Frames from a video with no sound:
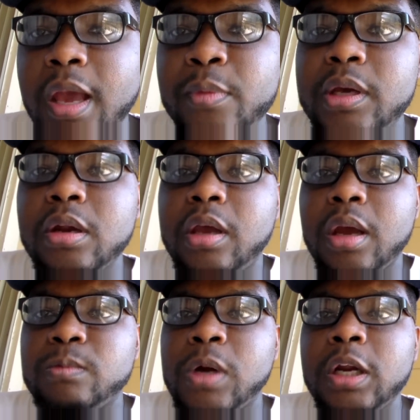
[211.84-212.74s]
And we could
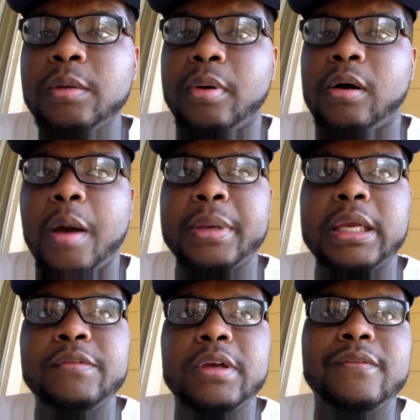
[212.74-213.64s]
have kept running the ball. I
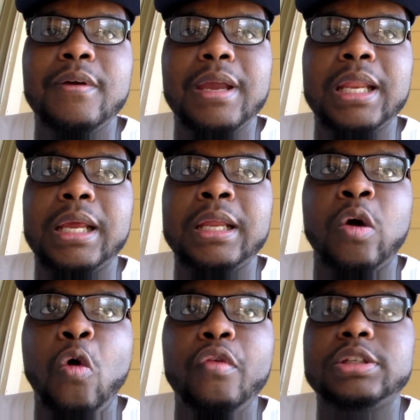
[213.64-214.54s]
mean, even in,
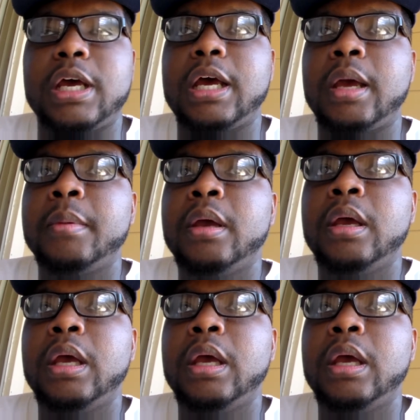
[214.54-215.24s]
in overtime,